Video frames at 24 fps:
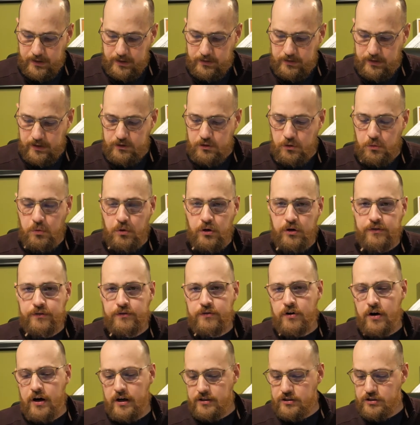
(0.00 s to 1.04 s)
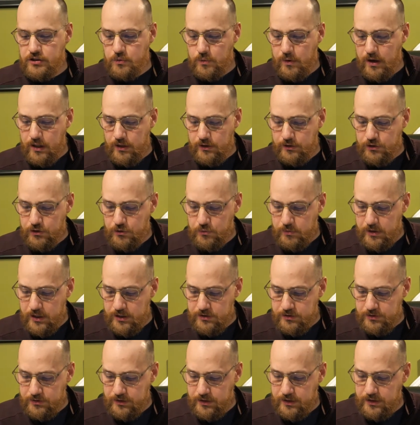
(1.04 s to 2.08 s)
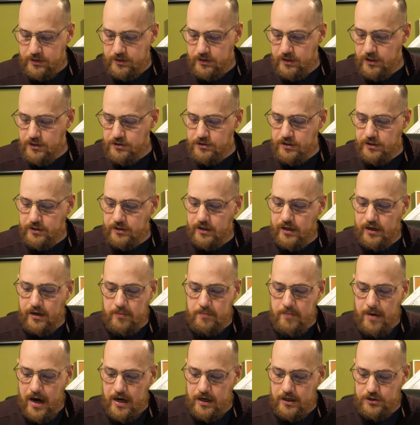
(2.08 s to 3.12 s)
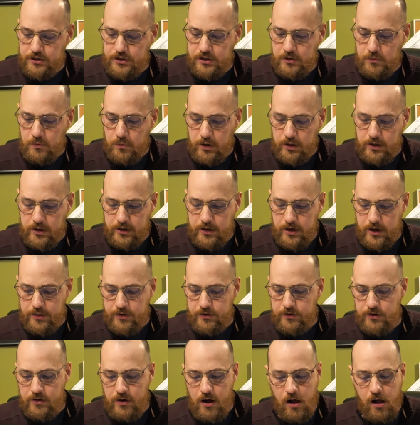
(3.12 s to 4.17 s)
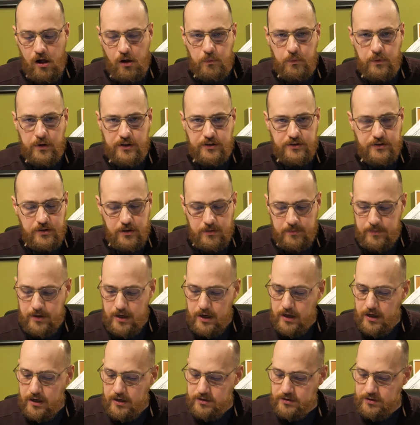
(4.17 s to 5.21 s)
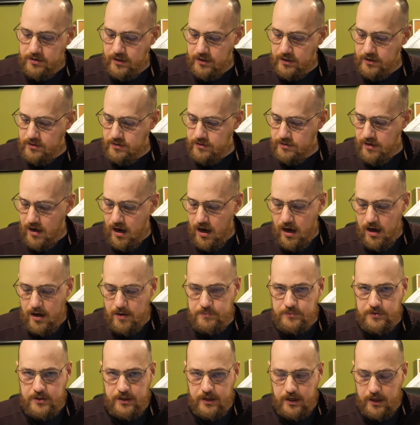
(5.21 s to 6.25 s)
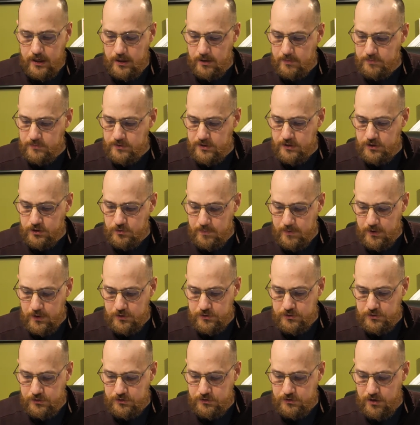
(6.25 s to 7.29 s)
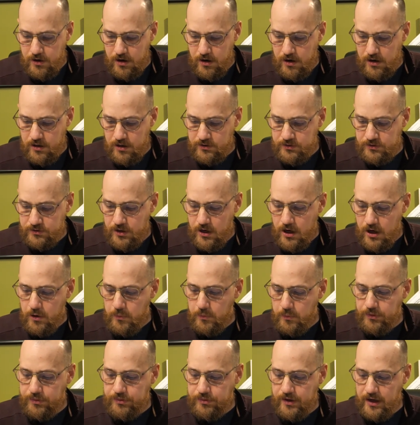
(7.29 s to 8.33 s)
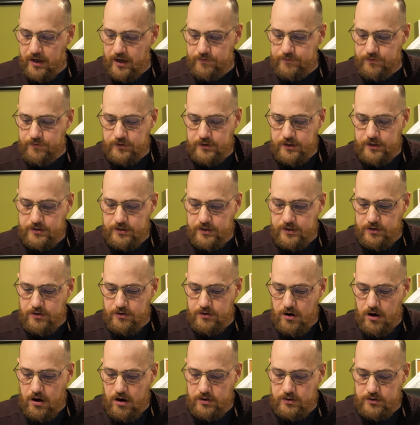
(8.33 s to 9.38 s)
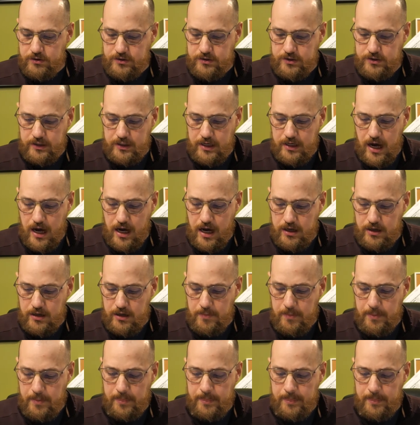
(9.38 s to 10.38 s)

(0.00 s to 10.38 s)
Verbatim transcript: Let the word of Christ dwell in you richly, teaching and admonishing one another in all wisdom, singing psalms and hymns and spiritual songs with thankfulness in your hearts to God.